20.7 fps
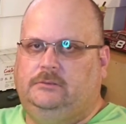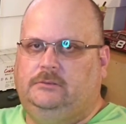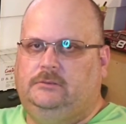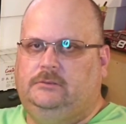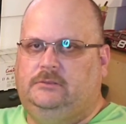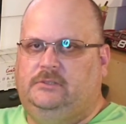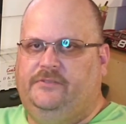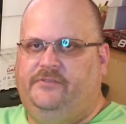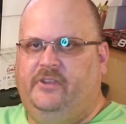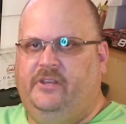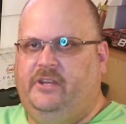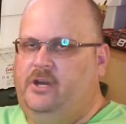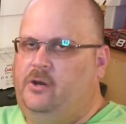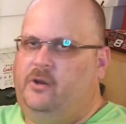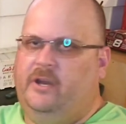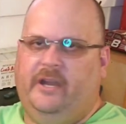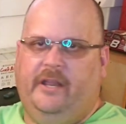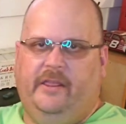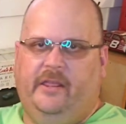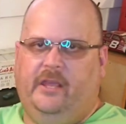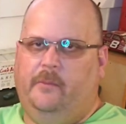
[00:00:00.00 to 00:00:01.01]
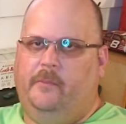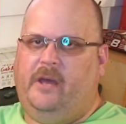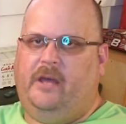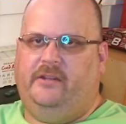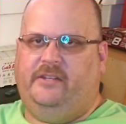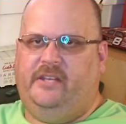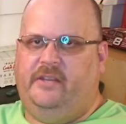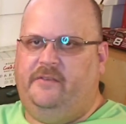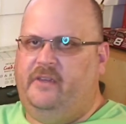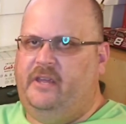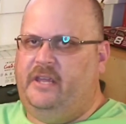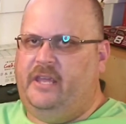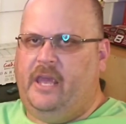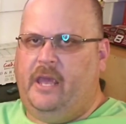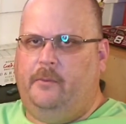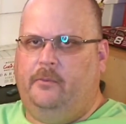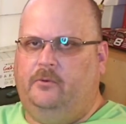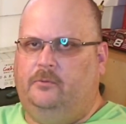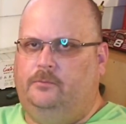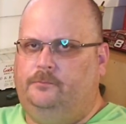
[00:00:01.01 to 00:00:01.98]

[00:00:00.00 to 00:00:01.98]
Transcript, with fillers: If you know anything about TV cable,